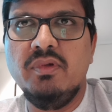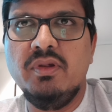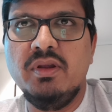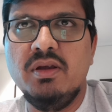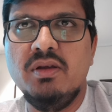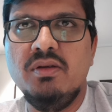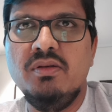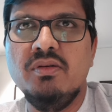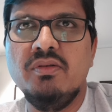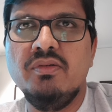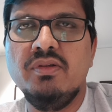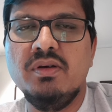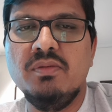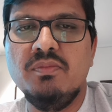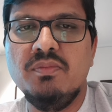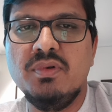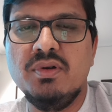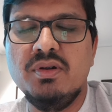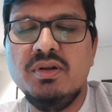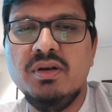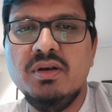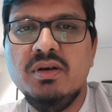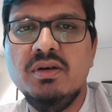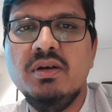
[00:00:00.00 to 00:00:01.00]
take your
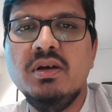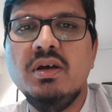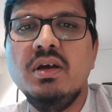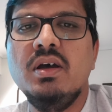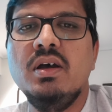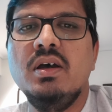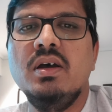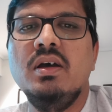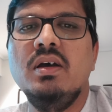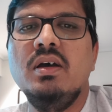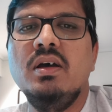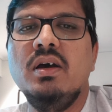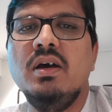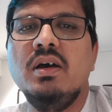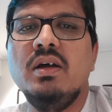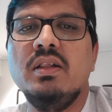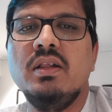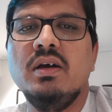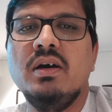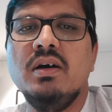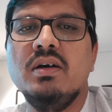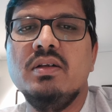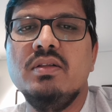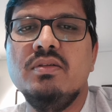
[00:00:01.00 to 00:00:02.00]
temperature and
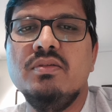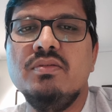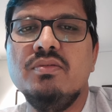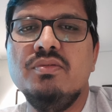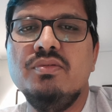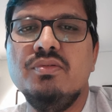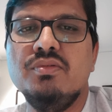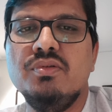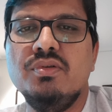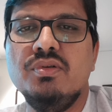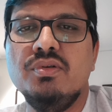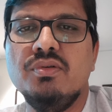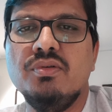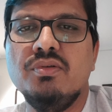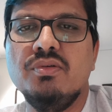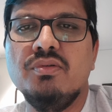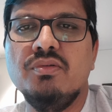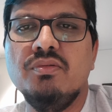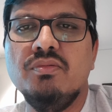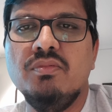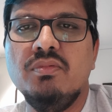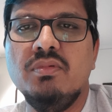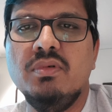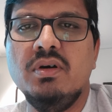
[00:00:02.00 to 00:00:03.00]
ask you to
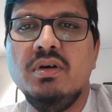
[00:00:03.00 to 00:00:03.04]
show